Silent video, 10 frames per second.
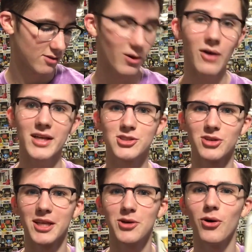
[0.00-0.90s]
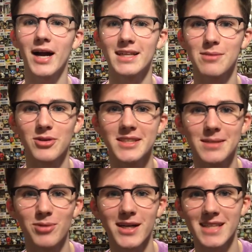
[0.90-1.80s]
Wow, that's really cool, guys. I'm really
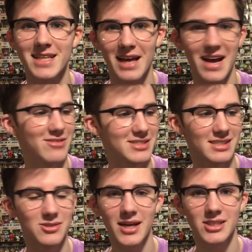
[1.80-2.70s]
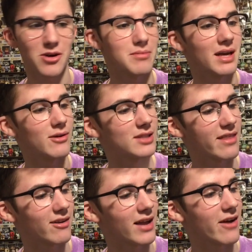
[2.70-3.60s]
surprised. I, I was, you guys heard me. I was,
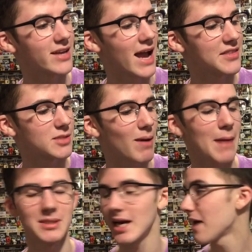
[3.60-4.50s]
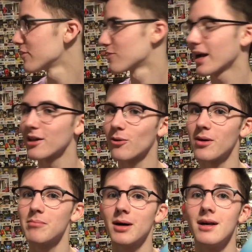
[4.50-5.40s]
I thought I already had this pop because I have the regular
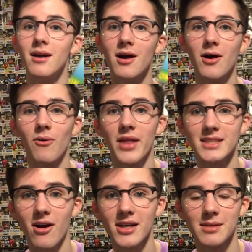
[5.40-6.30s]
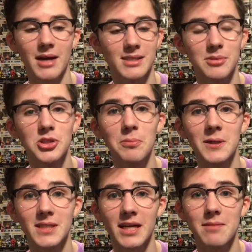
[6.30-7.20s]
one, but that's awesome, guys. I'm super
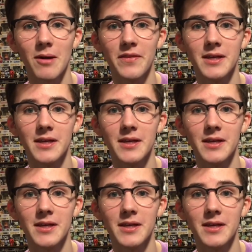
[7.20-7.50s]
excited about